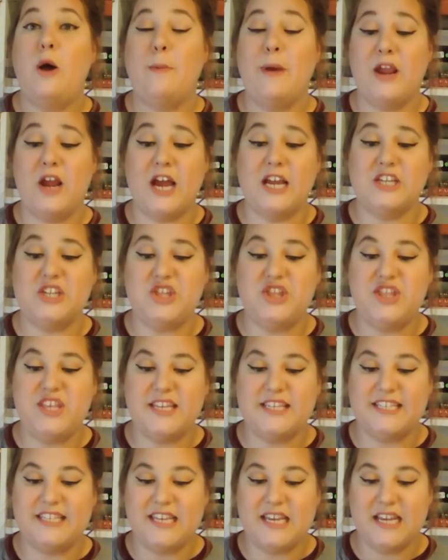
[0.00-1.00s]
Oh my gosh.
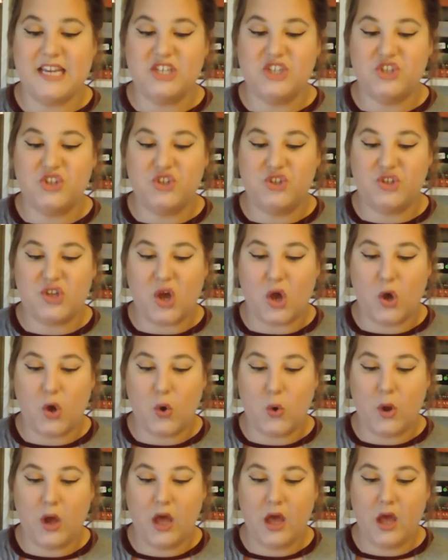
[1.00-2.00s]
This thing is
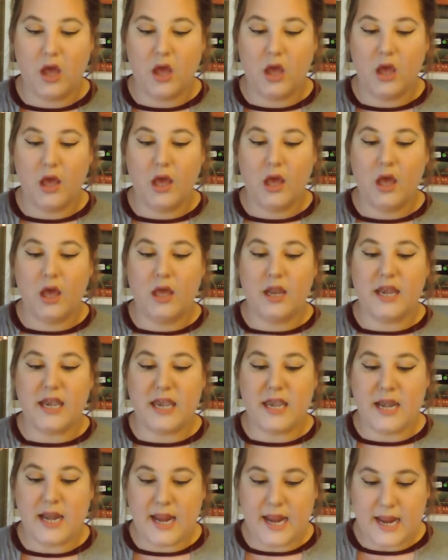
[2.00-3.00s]
so
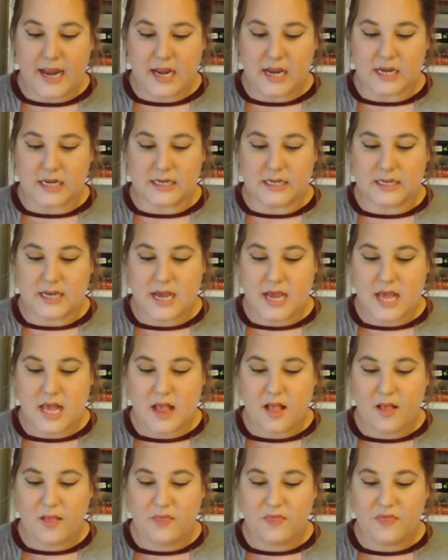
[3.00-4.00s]
neat.
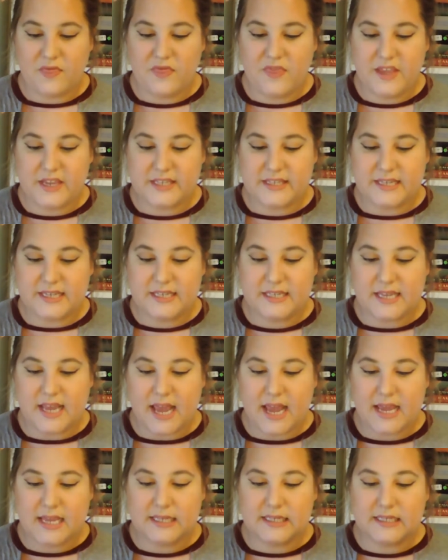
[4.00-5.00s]
This is
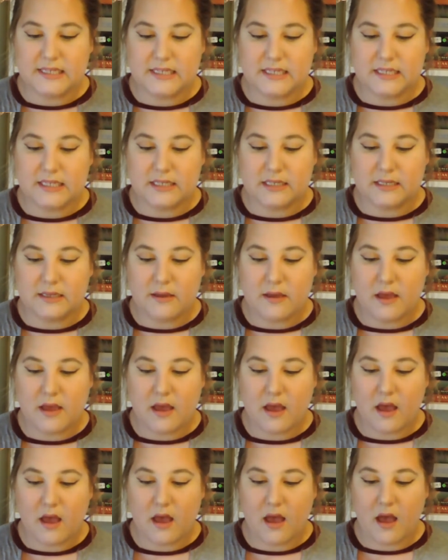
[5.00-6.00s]
a...
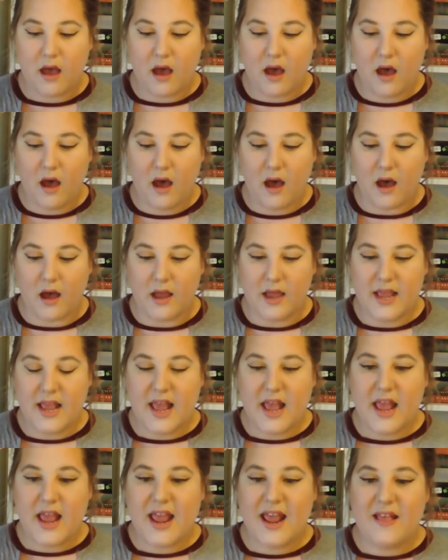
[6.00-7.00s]
Ah, oh,
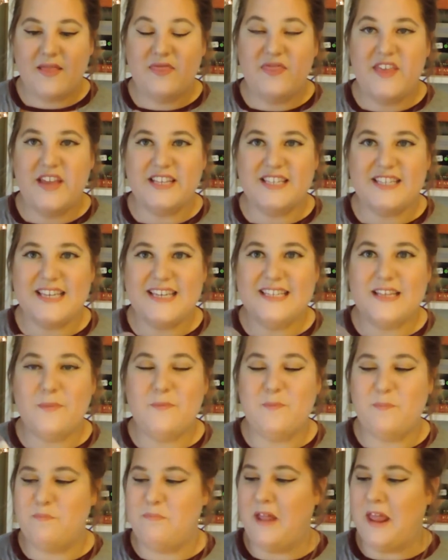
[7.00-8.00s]
this is
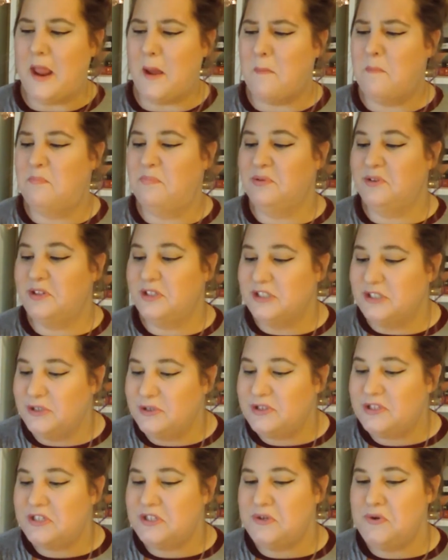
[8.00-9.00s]
a like a
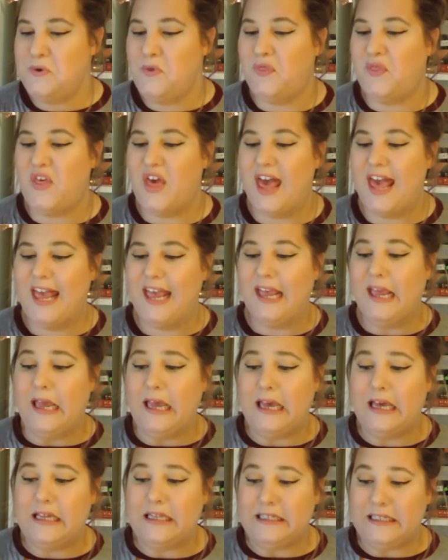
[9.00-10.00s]
Bluetooth
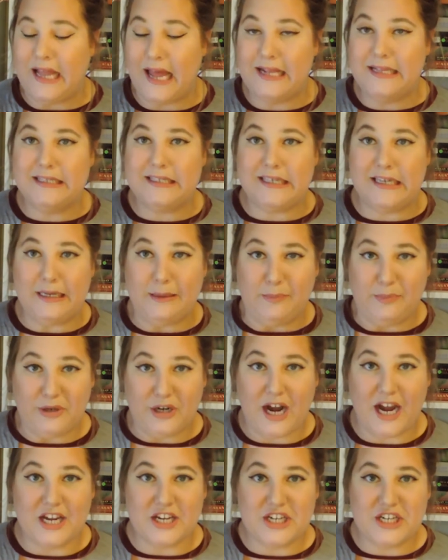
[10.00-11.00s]
cleansing
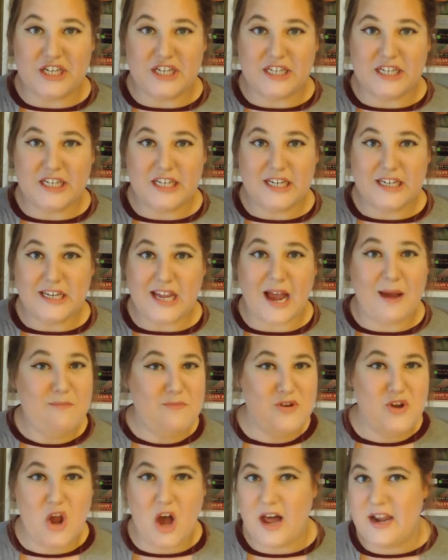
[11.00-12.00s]
brush.
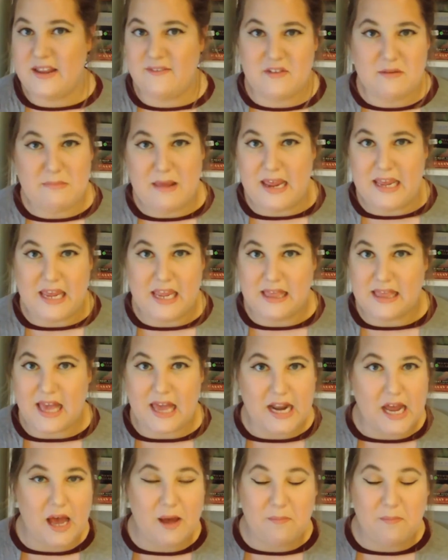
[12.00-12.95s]
I'm not even making that